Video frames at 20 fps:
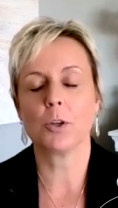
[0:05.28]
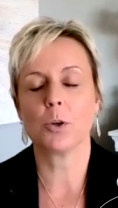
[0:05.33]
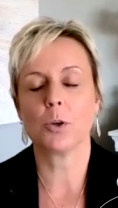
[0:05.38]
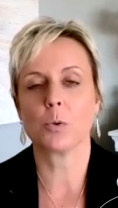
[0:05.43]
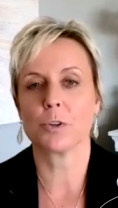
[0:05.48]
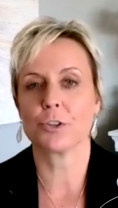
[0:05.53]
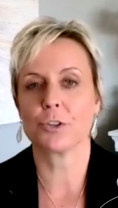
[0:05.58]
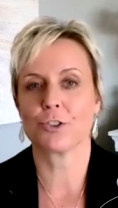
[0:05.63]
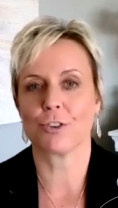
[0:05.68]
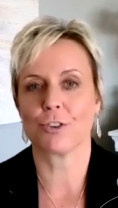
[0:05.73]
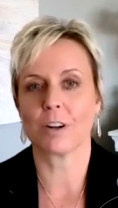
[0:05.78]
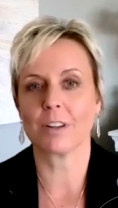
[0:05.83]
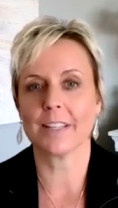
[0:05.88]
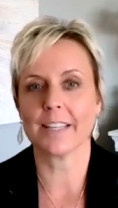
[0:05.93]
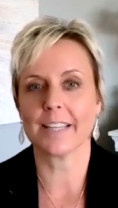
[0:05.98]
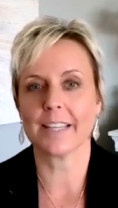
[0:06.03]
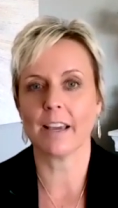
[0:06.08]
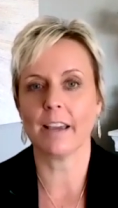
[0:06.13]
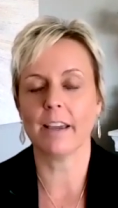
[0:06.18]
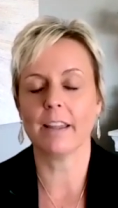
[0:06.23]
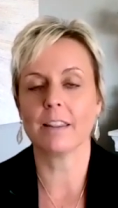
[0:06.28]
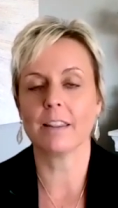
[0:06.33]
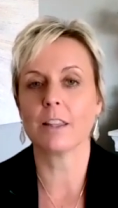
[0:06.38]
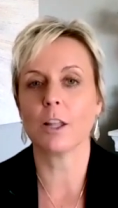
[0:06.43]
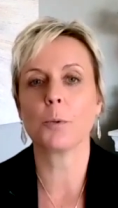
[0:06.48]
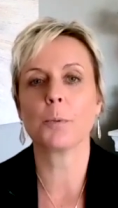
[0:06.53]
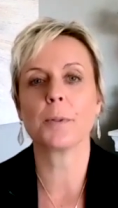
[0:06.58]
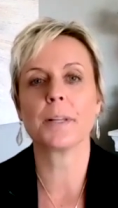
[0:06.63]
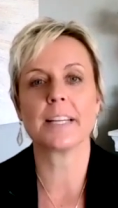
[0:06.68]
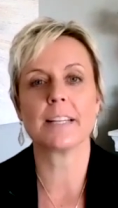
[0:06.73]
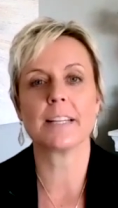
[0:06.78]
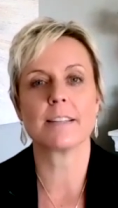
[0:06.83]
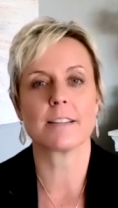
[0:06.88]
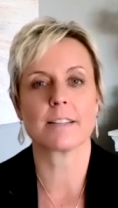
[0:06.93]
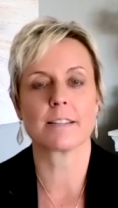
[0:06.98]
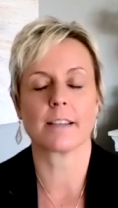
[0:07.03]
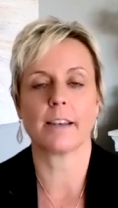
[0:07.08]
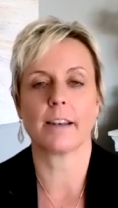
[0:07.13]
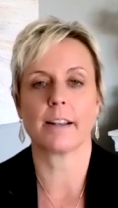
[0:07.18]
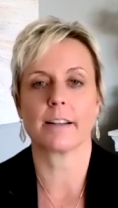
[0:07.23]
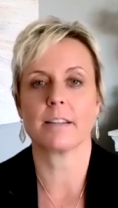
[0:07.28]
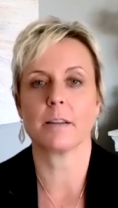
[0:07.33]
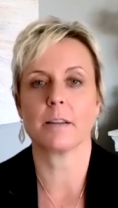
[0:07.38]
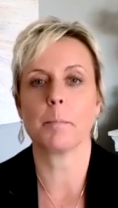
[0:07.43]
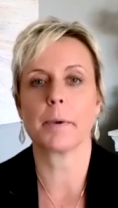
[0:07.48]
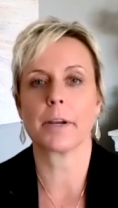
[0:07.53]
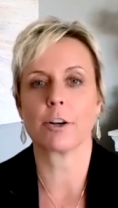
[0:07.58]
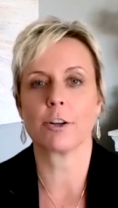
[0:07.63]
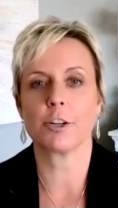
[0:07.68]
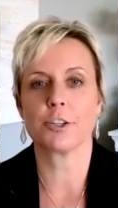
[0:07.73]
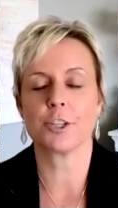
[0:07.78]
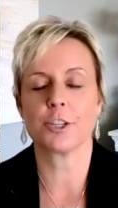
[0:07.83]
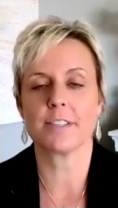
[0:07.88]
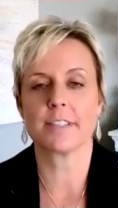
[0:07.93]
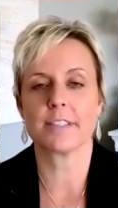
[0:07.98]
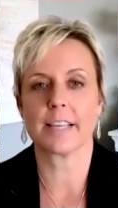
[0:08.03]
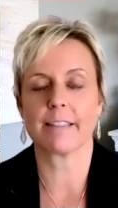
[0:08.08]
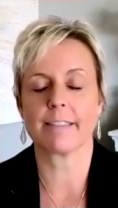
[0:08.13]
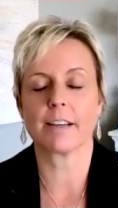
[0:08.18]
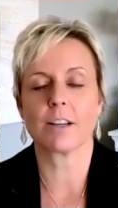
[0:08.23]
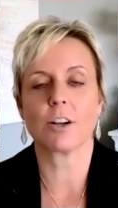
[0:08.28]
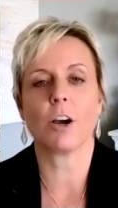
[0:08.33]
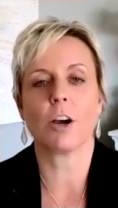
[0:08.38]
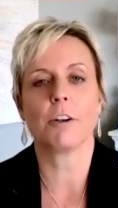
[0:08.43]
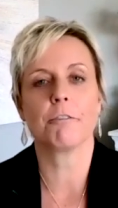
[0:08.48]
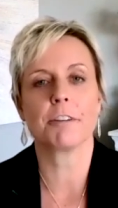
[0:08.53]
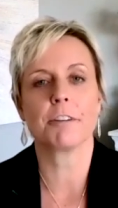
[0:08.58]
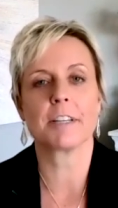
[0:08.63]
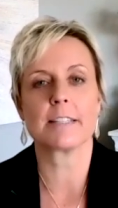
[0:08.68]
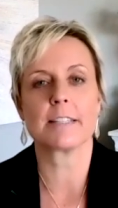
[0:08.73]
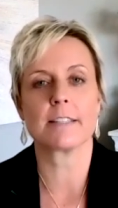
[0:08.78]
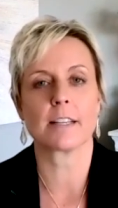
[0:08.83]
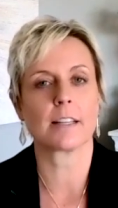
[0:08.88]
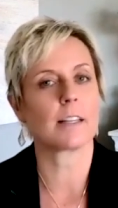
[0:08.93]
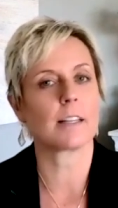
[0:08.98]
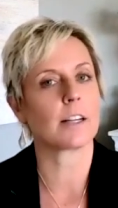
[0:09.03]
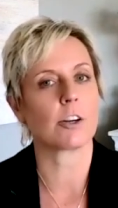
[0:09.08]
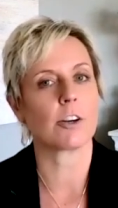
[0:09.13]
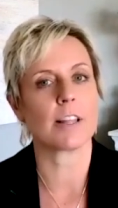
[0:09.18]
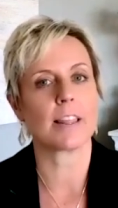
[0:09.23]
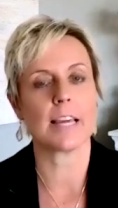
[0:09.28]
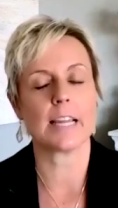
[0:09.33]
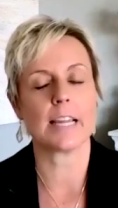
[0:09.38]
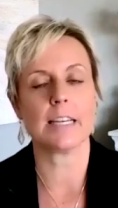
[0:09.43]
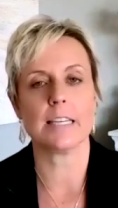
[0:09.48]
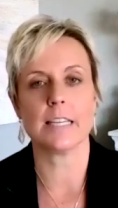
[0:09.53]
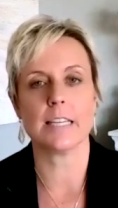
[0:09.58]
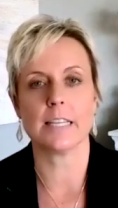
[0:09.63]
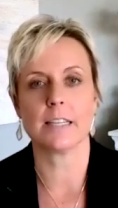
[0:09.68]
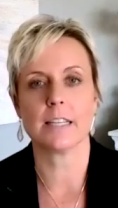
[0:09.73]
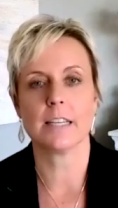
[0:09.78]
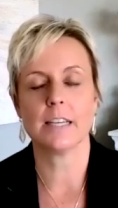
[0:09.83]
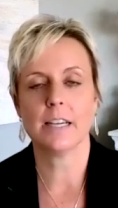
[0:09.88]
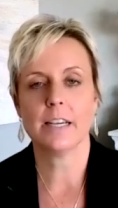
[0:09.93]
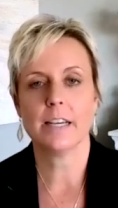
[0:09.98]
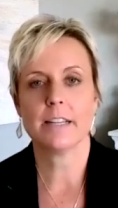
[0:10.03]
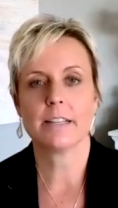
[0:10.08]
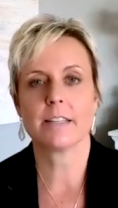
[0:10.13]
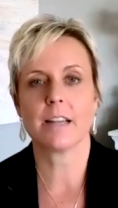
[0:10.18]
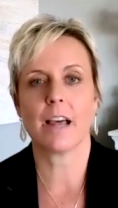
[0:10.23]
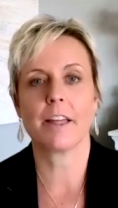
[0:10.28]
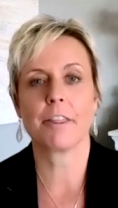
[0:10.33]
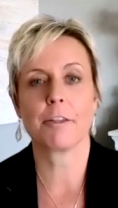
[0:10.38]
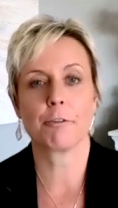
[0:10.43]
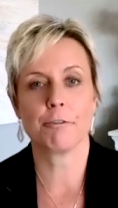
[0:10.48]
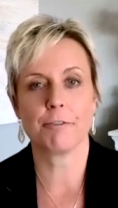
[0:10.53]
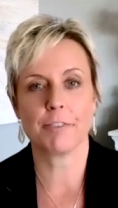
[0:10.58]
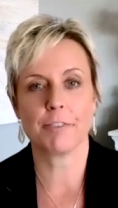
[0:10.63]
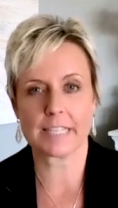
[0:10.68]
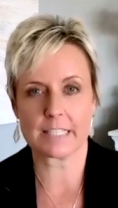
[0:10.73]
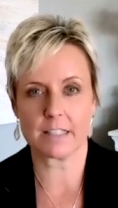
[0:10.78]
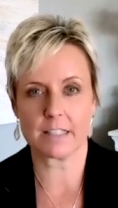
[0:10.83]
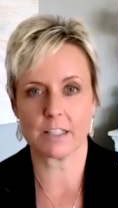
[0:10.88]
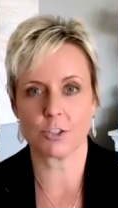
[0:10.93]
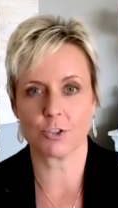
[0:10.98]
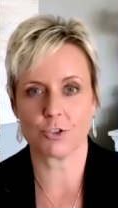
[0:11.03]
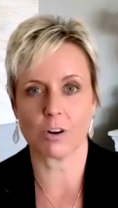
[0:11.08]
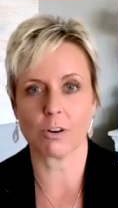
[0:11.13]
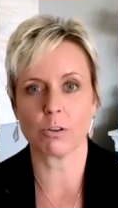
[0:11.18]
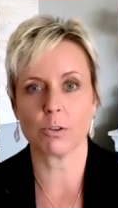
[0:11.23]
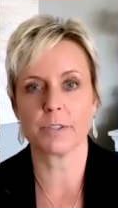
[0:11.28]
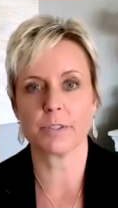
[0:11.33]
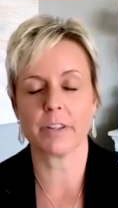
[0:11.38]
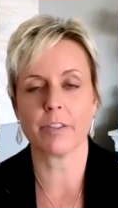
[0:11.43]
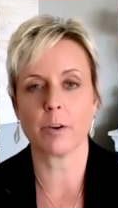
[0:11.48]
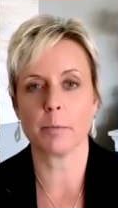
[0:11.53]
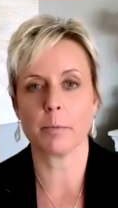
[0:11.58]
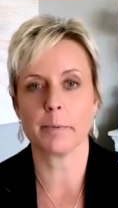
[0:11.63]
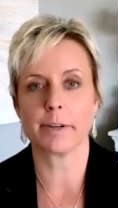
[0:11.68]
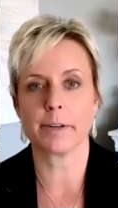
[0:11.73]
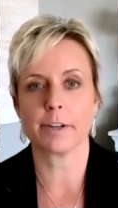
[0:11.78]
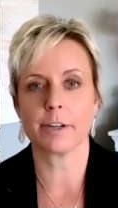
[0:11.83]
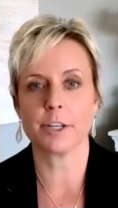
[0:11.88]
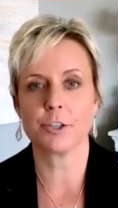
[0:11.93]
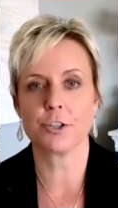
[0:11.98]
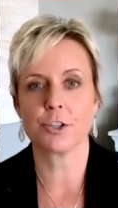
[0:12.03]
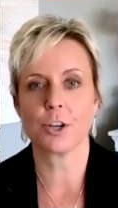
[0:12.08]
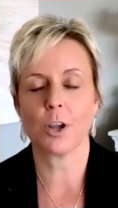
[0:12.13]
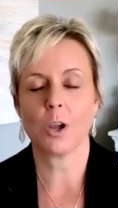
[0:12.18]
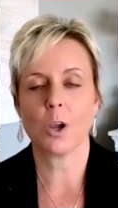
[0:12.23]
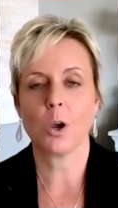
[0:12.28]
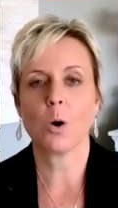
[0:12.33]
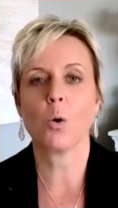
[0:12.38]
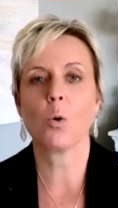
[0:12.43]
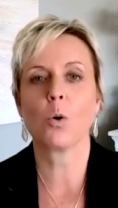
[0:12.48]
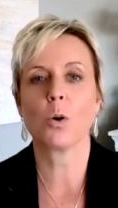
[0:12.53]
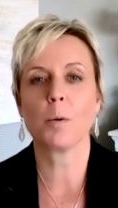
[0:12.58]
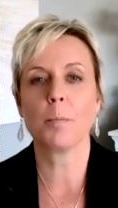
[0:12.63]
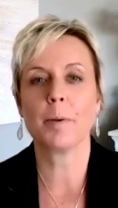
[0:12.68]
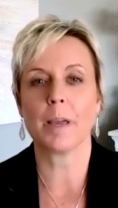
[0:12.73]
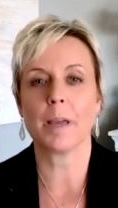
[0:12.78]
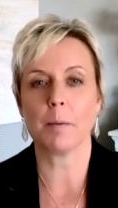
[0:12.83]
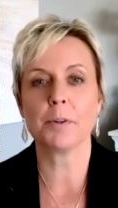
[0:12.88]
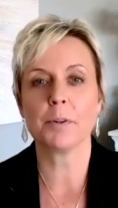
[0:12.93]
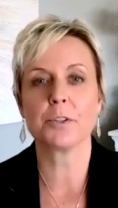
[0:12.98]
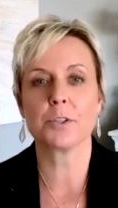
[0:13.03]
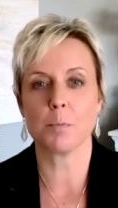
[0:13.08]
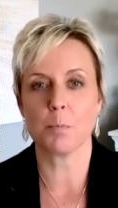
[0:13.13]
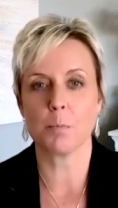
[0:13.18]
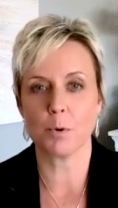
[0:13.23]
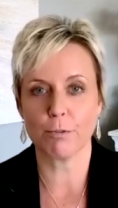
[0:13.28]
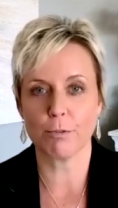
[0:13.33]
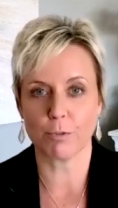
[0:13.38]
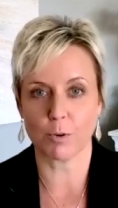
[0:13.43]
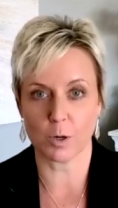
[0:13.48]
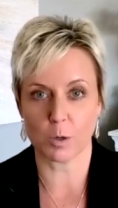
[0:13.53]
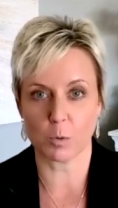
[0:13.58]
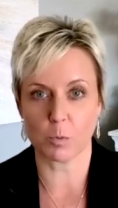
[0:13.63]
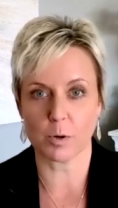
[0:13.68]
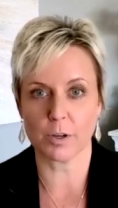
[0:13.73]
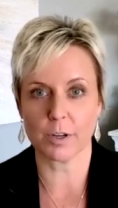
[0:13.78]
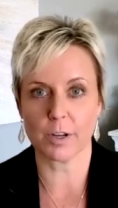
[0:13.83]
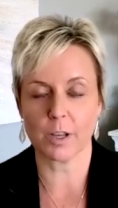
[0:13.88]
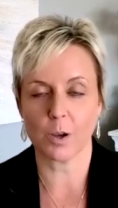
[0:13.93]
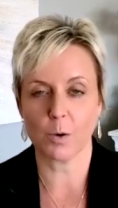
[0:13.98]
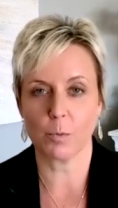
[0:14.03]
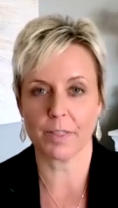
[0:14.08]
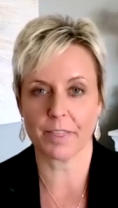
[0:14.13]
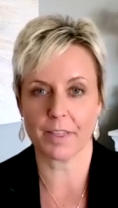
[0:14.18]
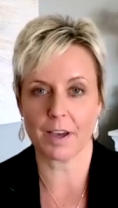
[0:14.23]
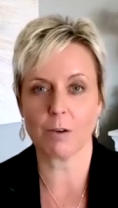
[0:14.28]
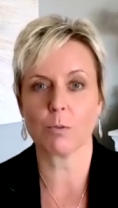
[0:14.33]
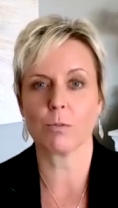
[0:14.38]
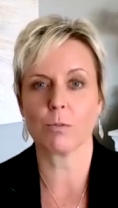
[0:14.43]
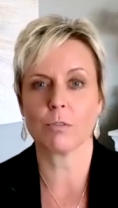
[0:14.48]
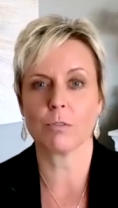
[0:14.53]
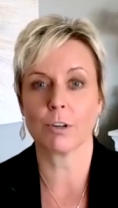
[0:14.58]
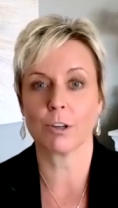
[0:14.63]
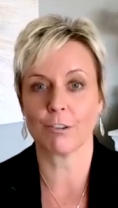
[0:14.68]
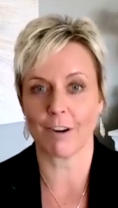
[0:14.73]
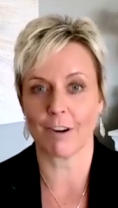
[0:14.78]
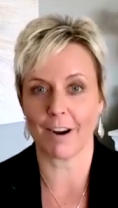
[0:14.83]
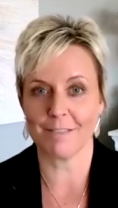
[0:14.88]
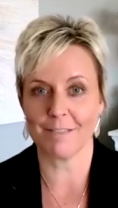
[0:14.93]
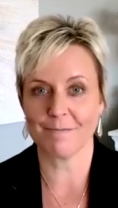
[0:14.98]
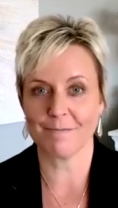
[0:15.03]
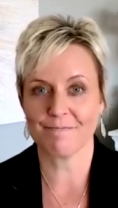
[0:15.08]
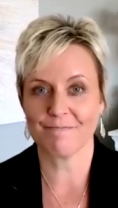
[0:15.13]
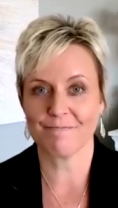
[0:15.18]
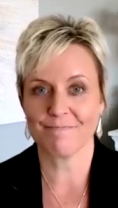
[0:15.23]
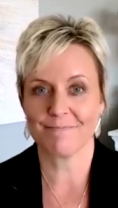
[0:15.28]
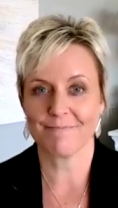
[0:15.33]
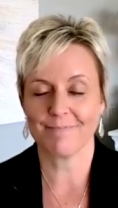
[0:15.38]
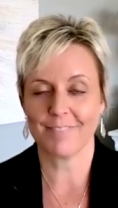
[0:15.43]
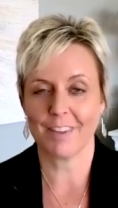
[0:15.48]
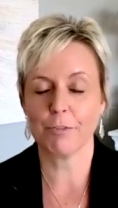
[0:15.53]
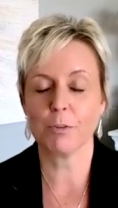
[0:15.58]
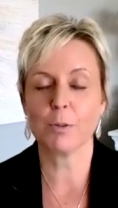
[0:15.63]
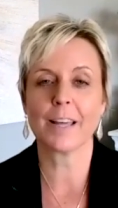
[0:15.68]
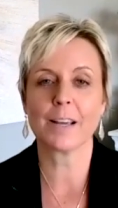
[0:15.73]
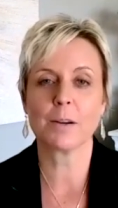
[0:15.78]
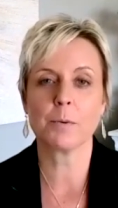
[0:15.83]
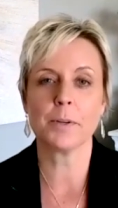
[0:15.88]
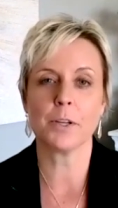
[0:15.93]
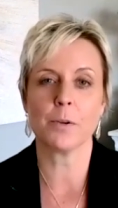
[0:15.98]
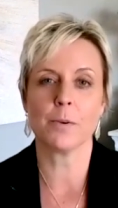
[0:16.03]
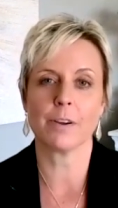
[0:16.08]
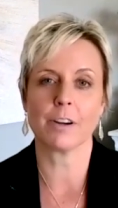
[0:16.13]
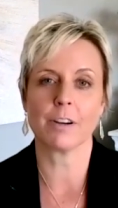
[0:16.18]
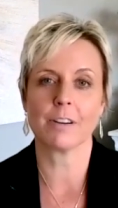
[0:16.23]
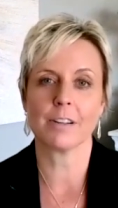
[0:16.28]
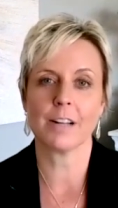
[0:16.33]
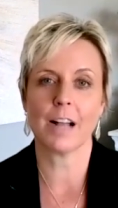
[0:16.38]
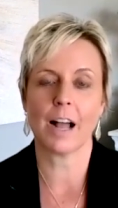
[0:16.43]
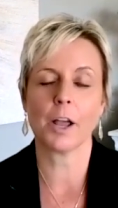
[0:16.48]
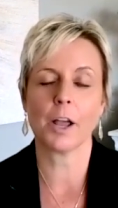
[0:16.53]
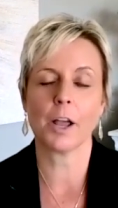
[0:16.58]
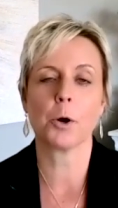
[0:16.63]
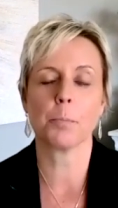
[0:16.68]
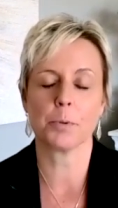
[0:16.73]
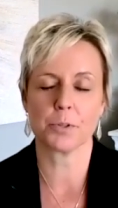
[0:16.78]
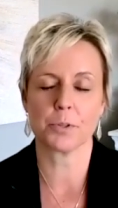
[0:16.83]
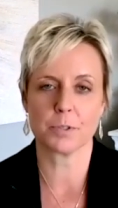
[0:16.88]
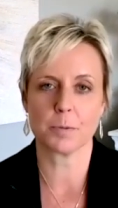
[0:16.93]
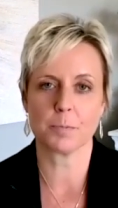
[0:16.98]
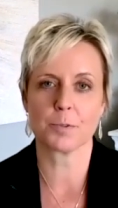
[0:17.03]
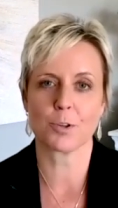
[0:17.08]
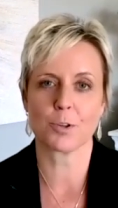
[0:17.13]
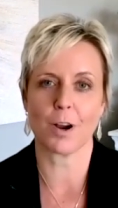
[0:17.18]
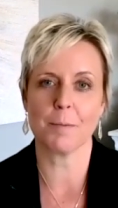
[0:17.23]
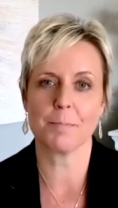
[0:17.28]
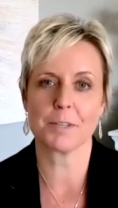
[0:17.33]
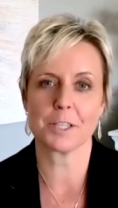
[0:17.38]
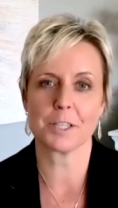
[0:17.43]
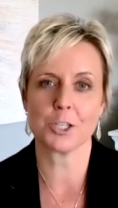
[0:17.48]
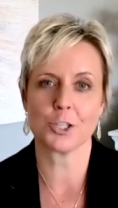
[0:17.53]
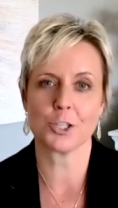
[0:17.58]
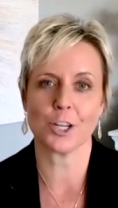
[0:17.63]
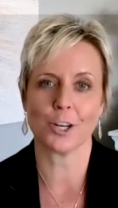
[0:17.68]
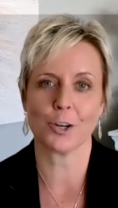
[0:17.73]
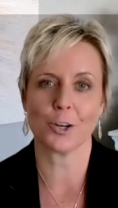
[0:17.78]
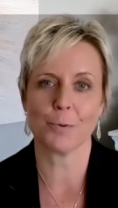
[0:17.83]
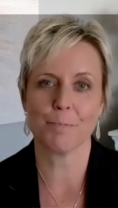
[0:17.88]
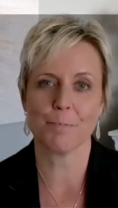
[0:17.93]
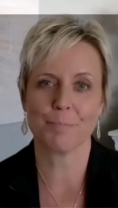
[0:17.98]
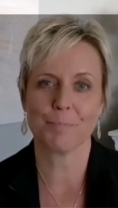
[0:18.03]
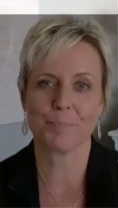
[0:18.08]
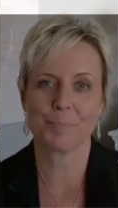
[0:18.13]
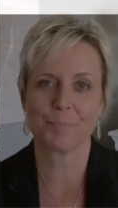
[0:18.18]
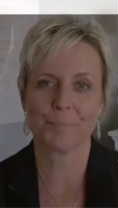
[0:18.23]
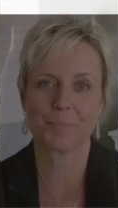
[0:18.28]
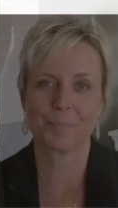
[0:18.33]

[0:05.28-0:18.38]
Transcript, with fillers: who are struggling in lonely and disconnected marriages get the confidence and clarity they need to either fix the struggles in their marriage or be able to move forward without regret. If you like what you hear, I hope you'll subscribe to the channel. Two people